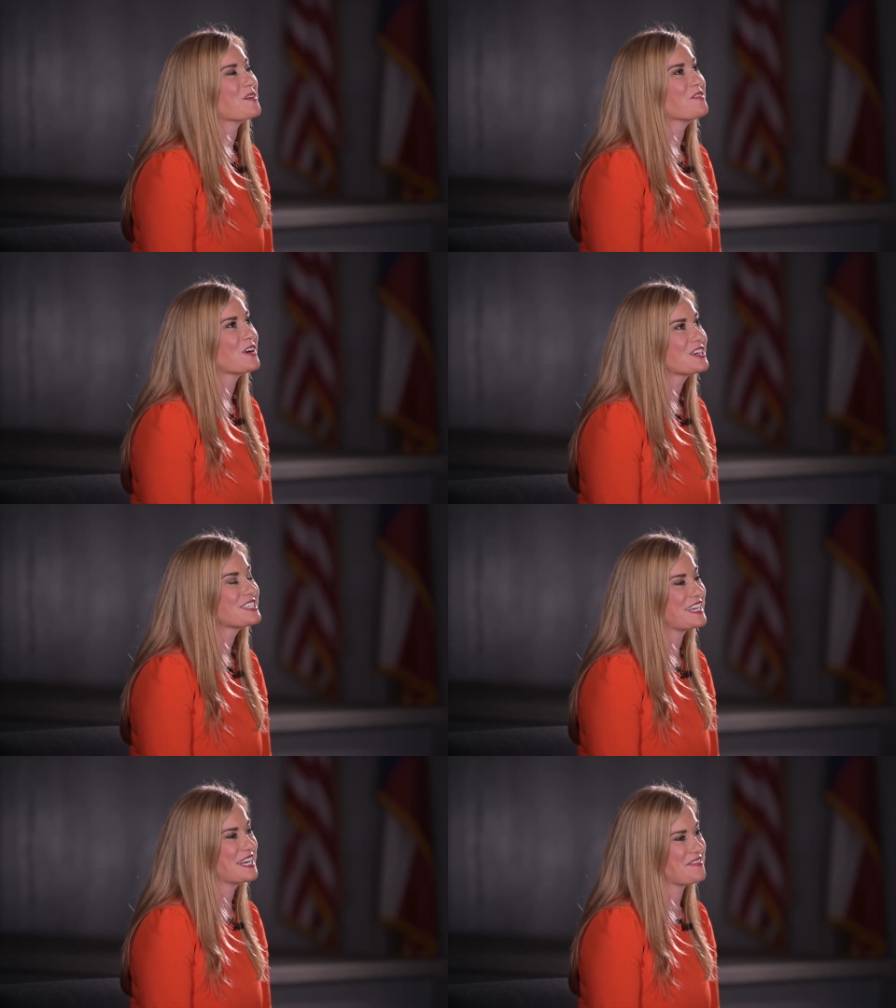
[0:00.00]
the
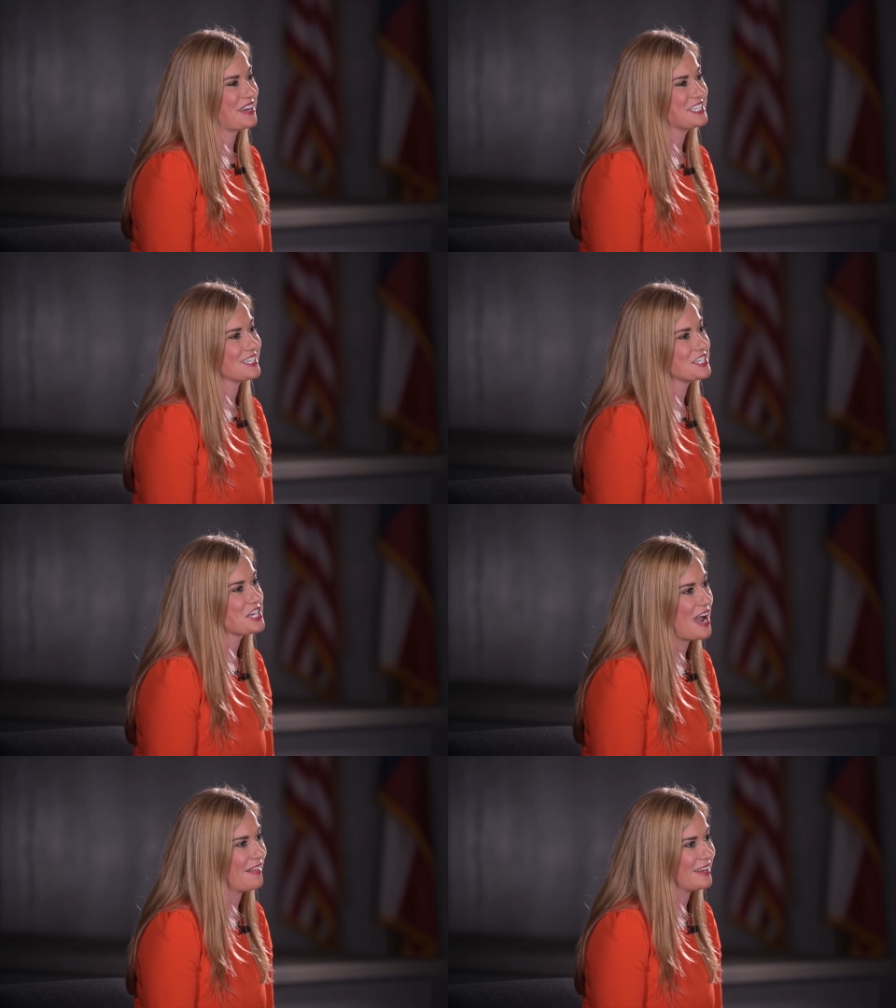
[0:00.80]
first innovation
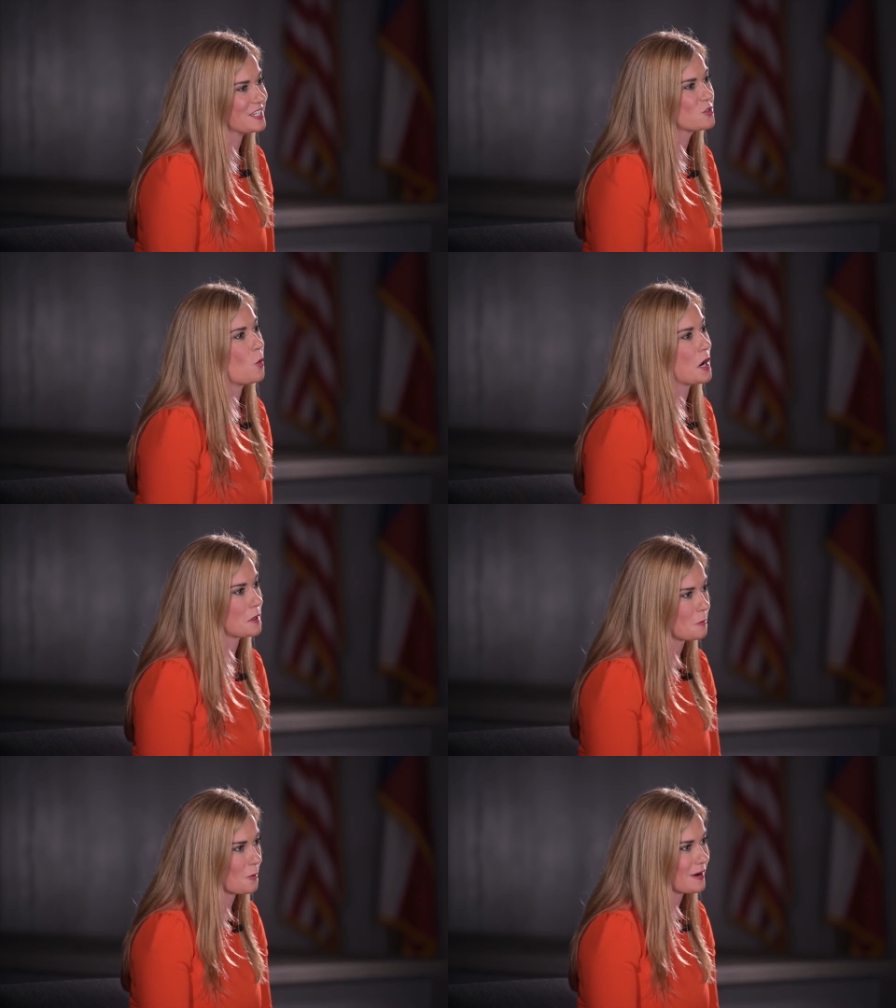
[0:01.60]
challenge,
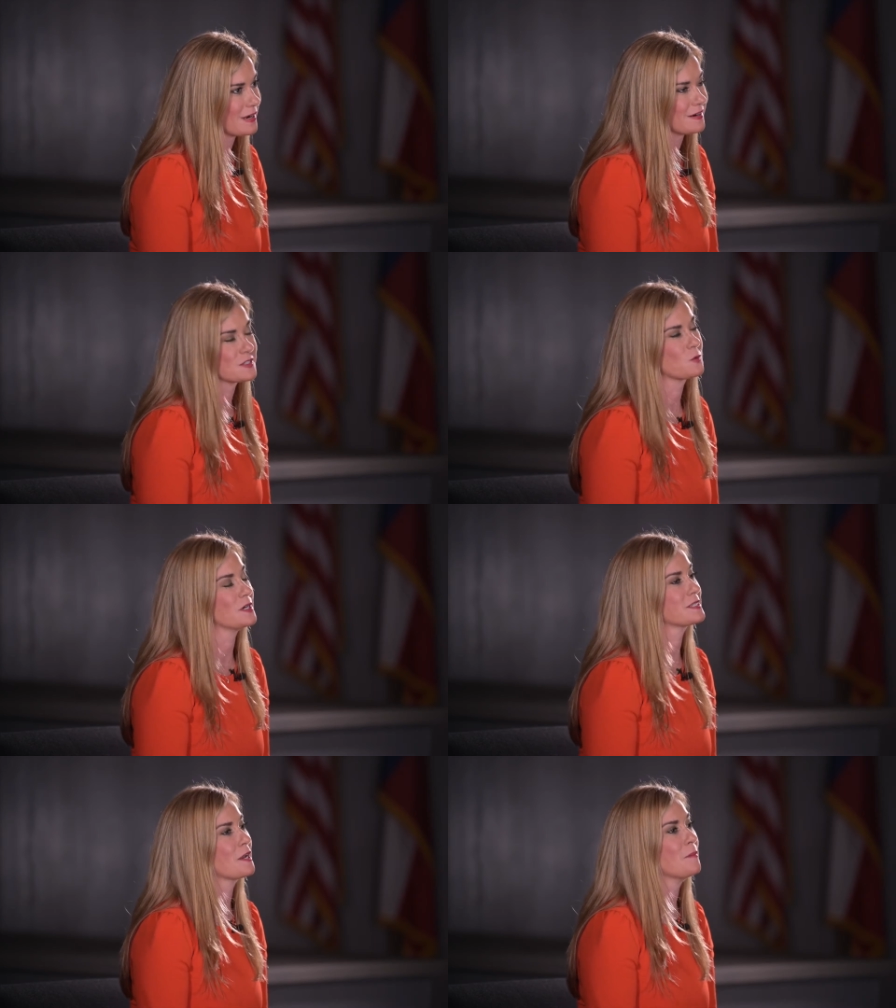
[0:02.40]
Water Warriors,
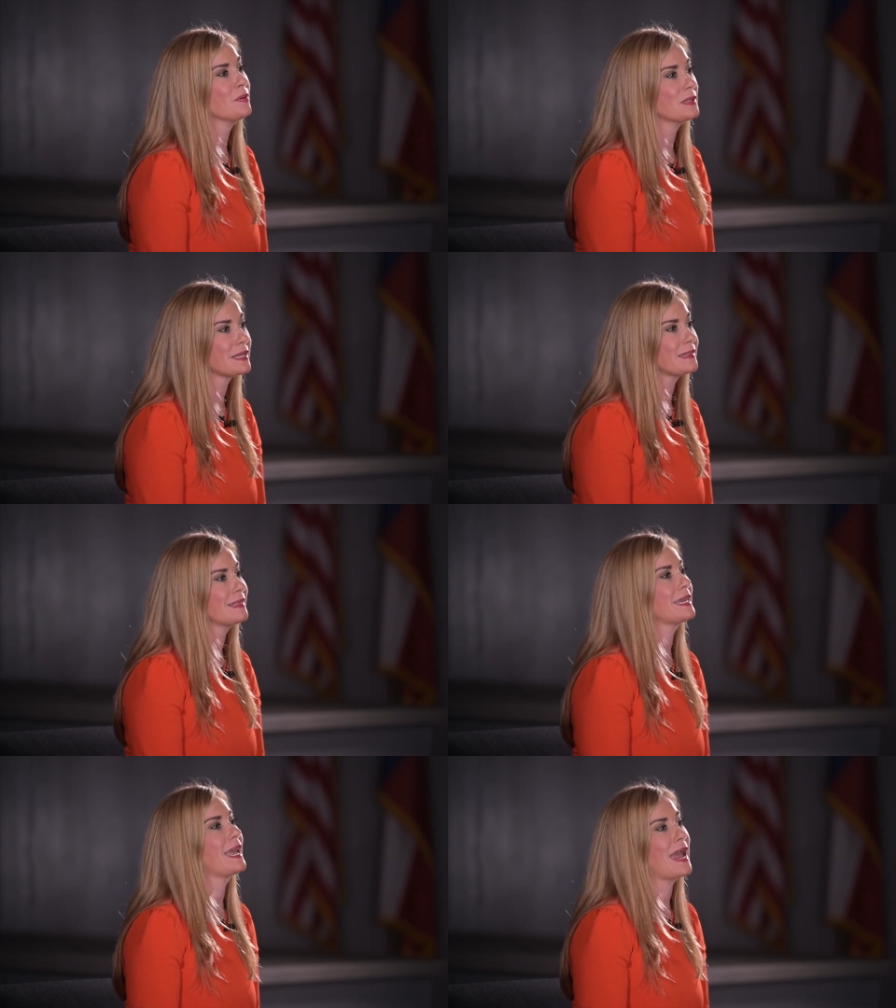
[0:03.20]
was
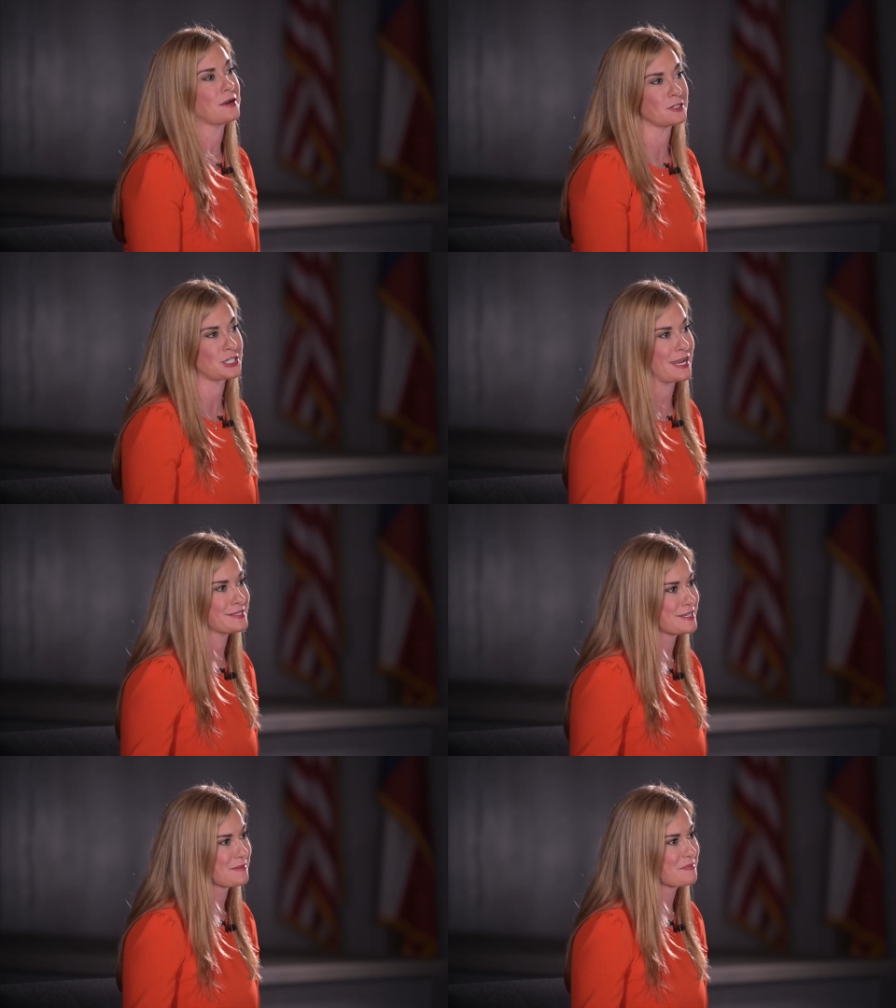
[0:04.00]
completely
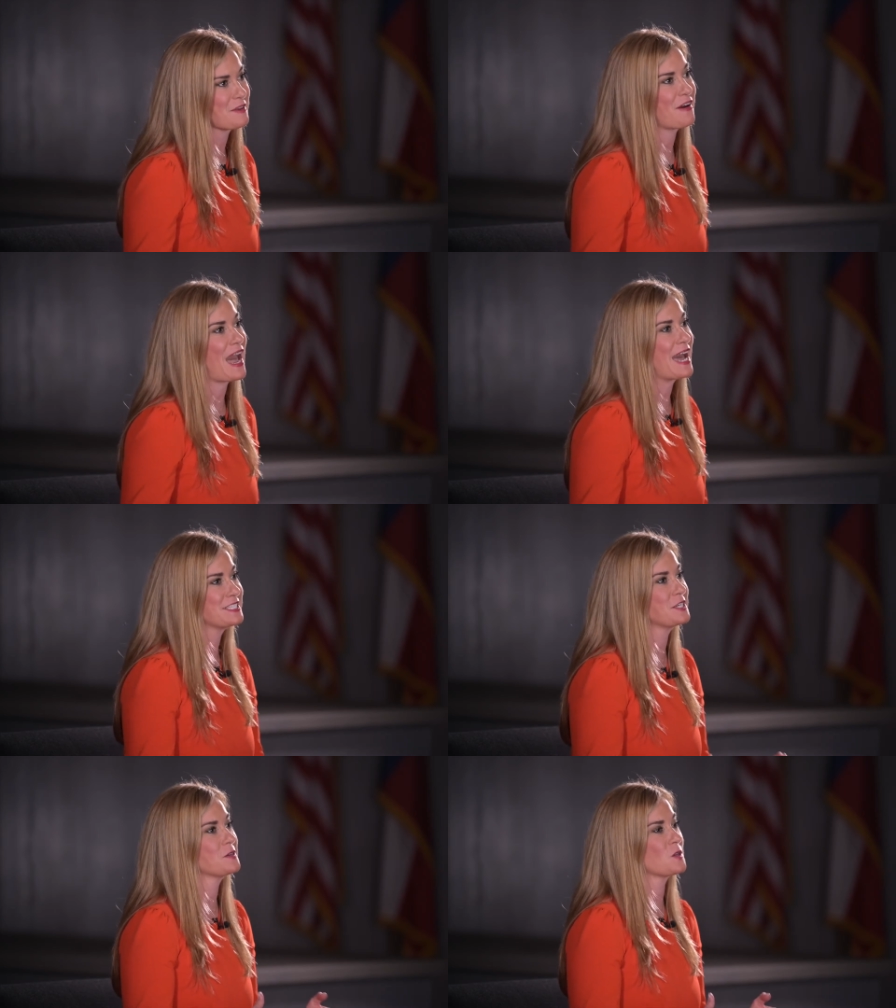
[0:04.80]
energizing. If I
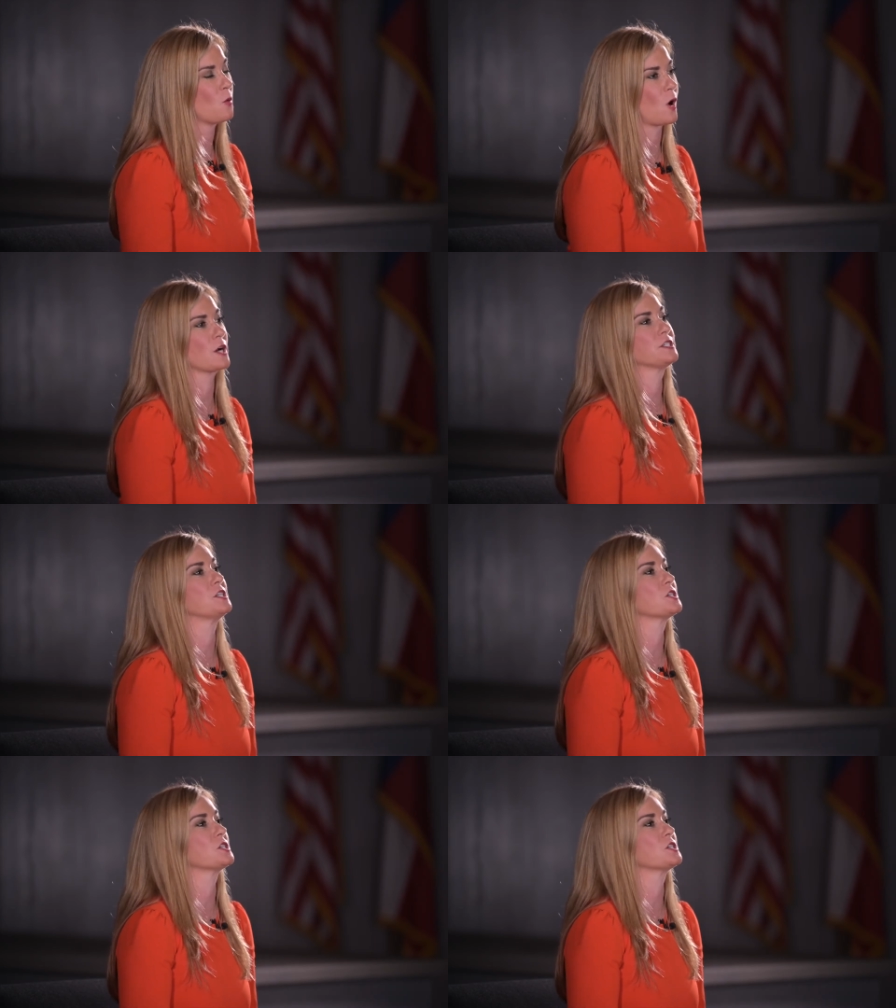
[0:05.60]
had to use a word to